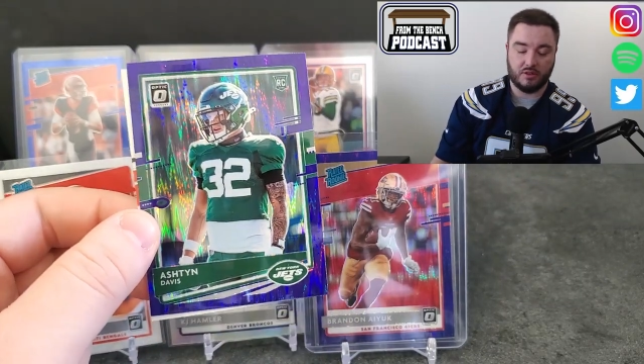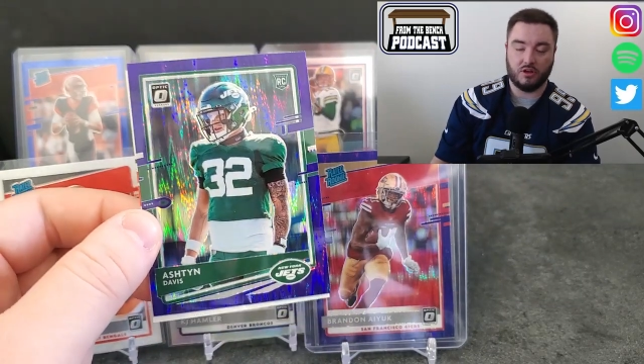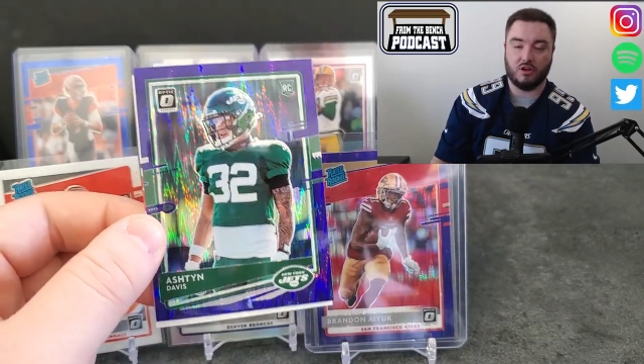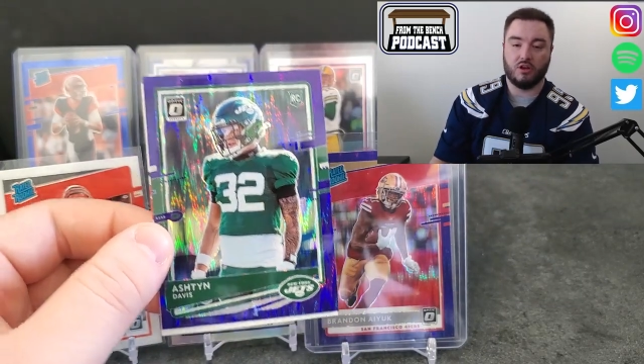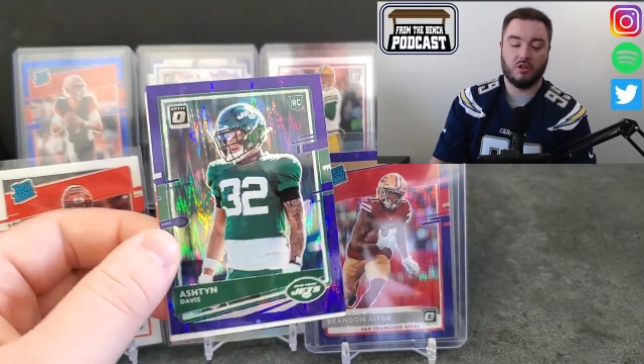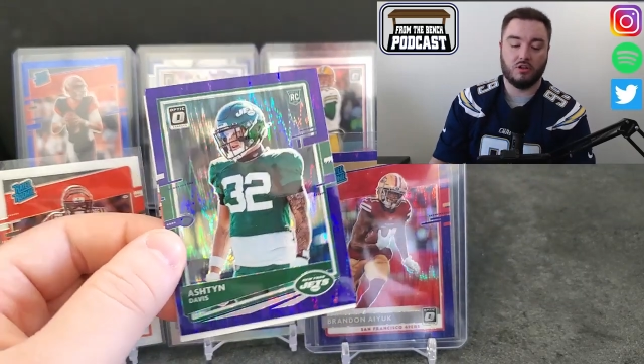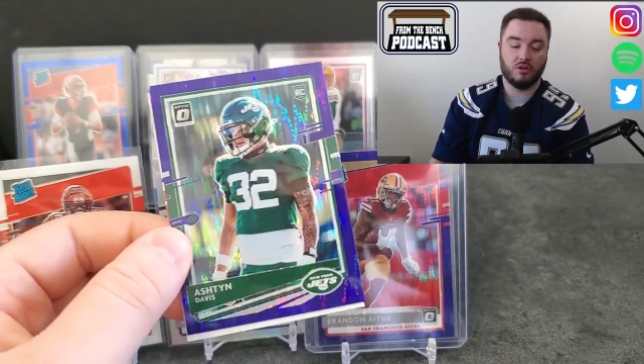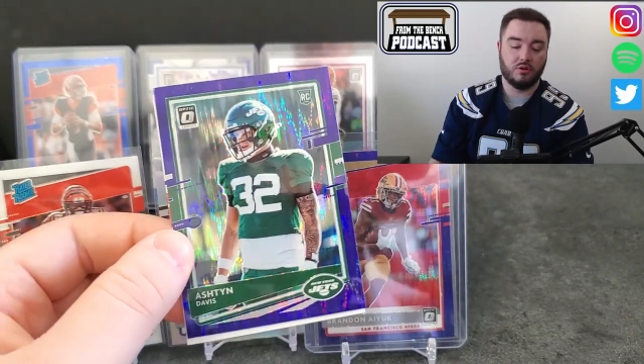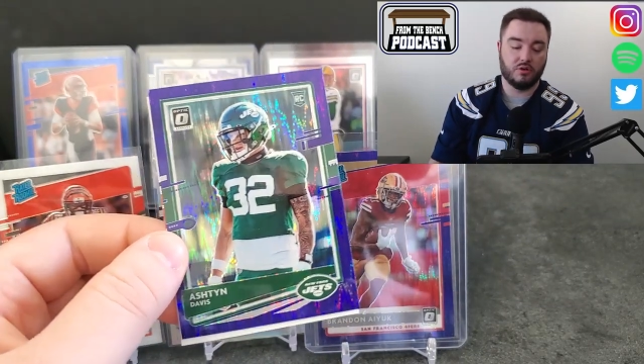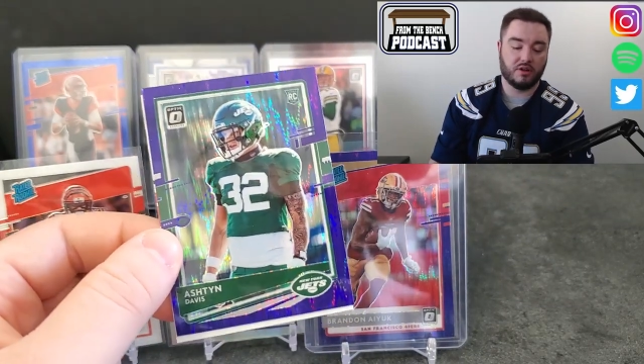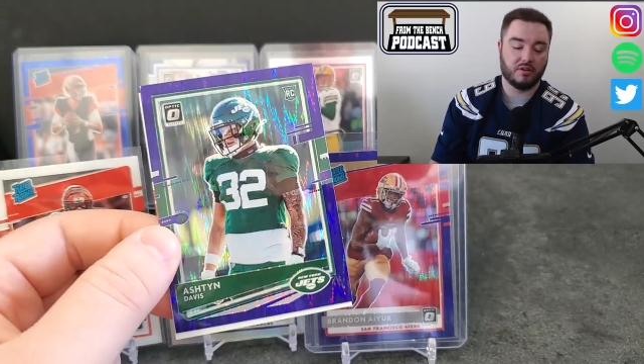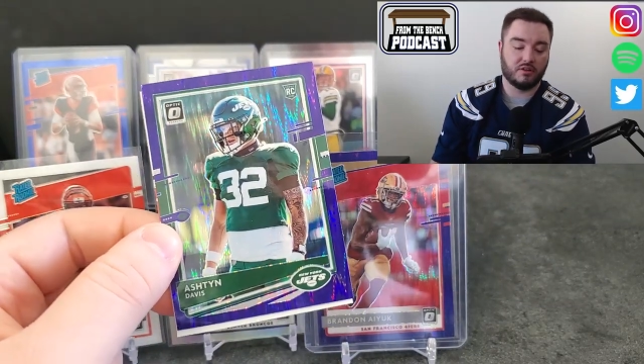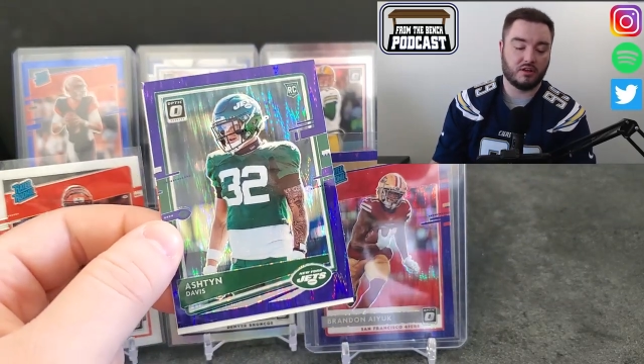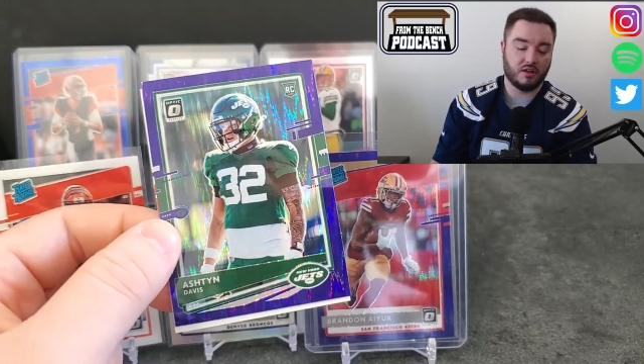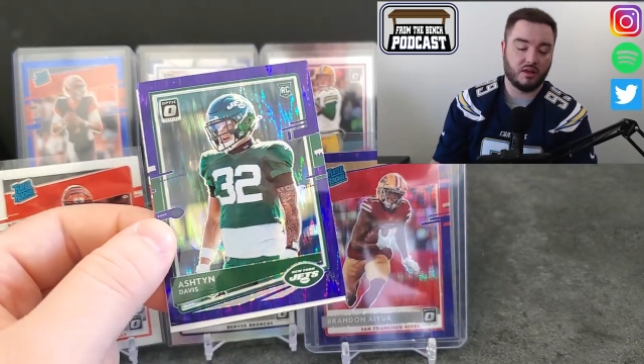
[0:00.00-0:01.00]
hollow and I
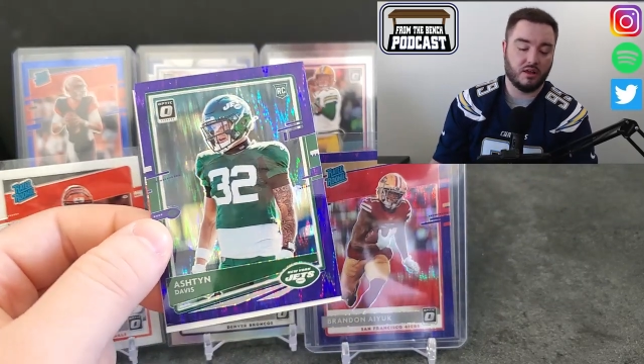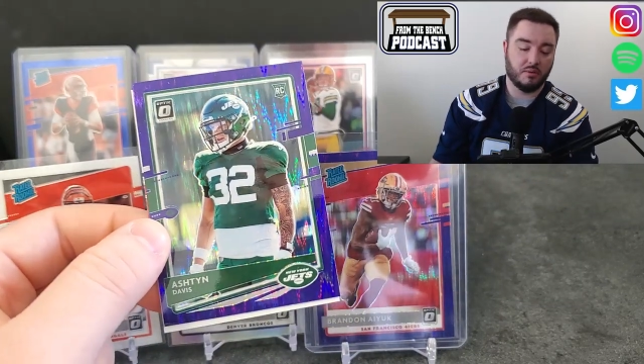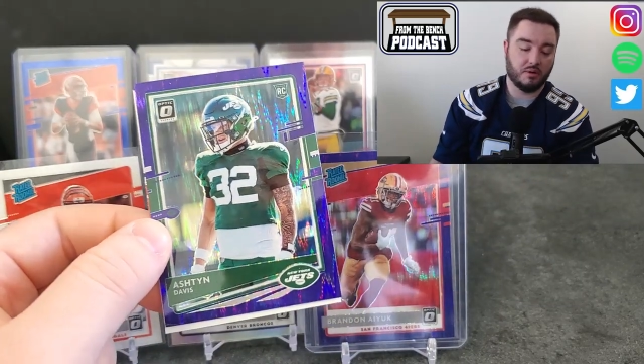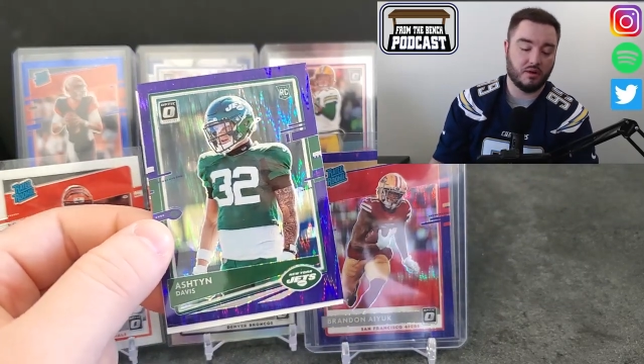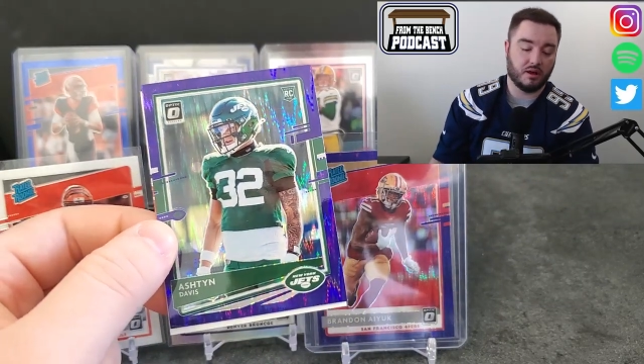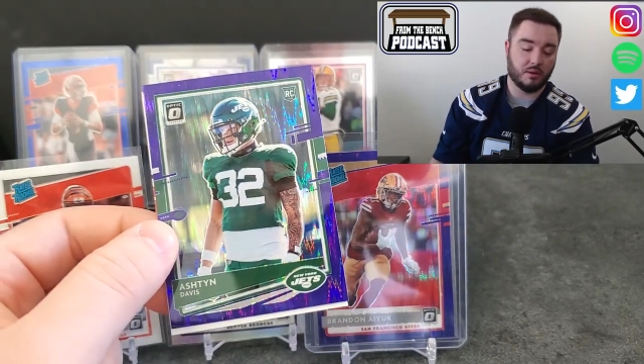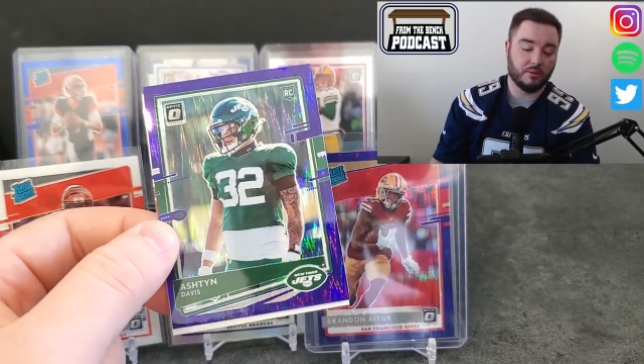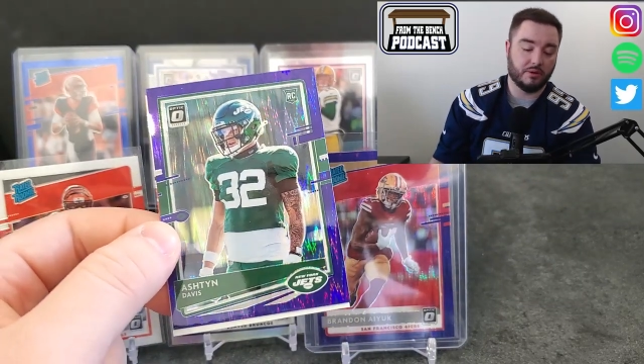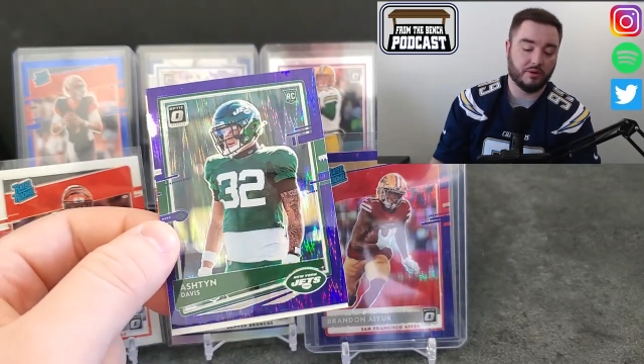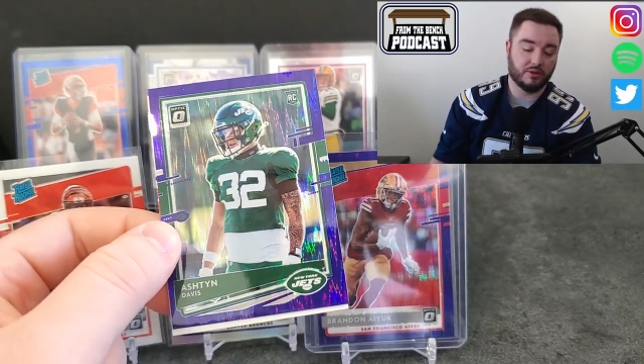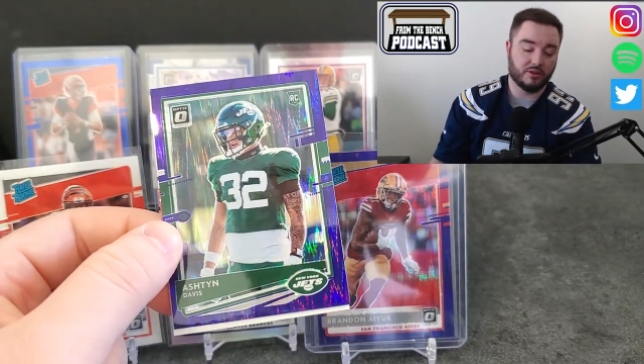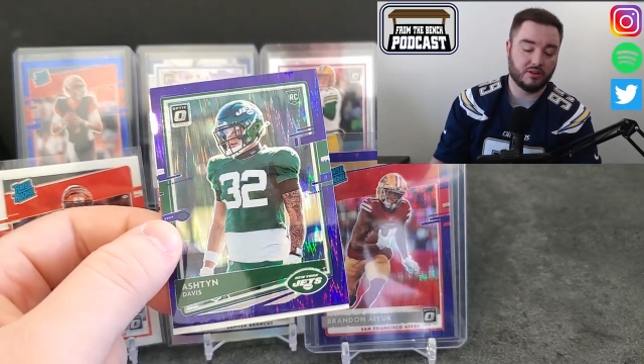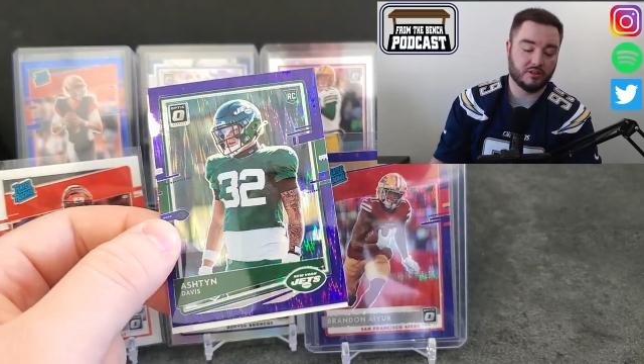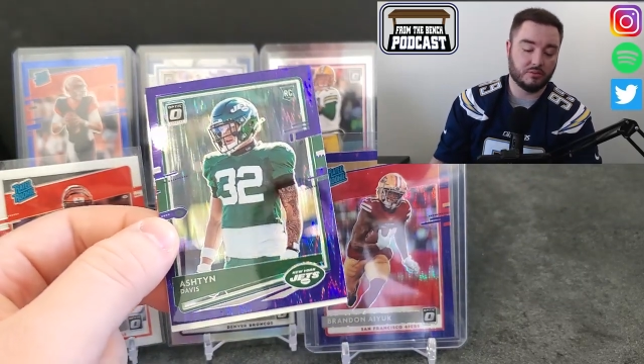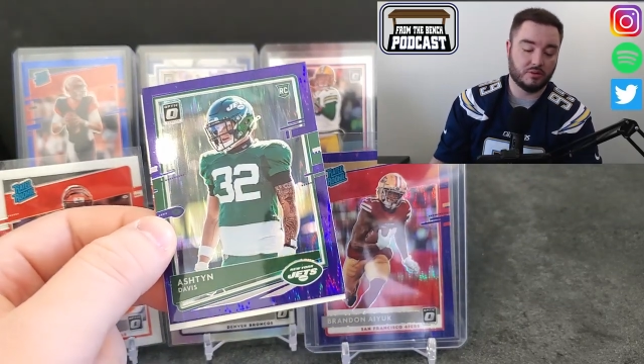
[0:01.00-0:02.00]
got him in a couple other
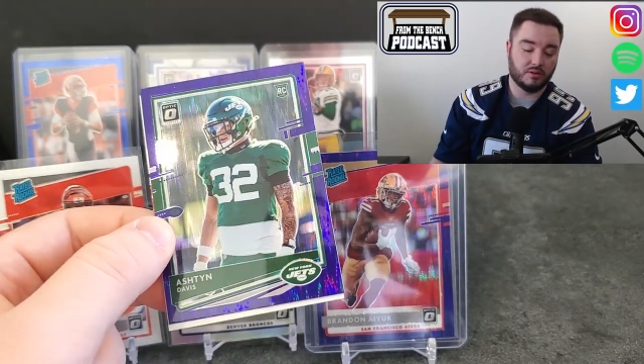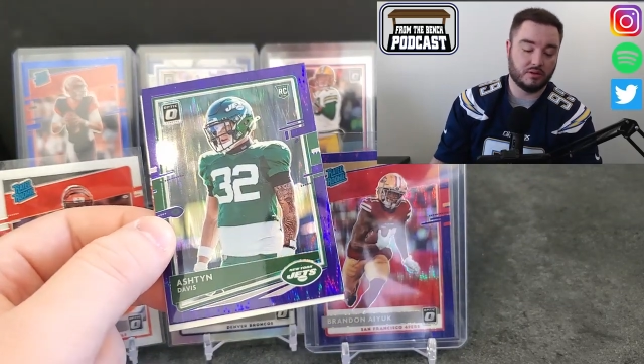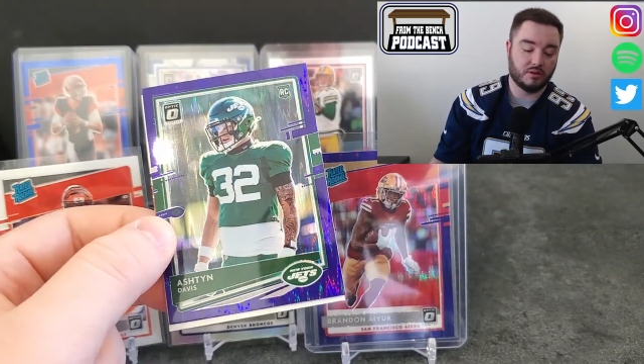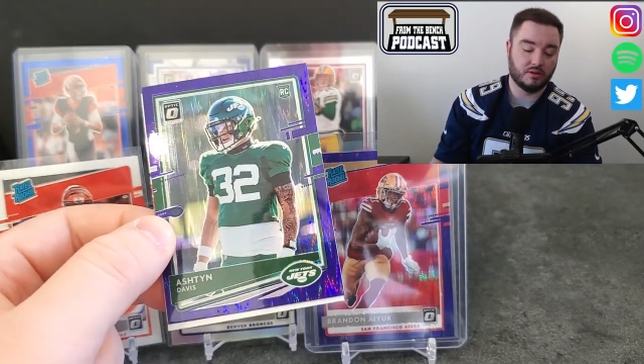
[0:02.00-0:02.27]
things, but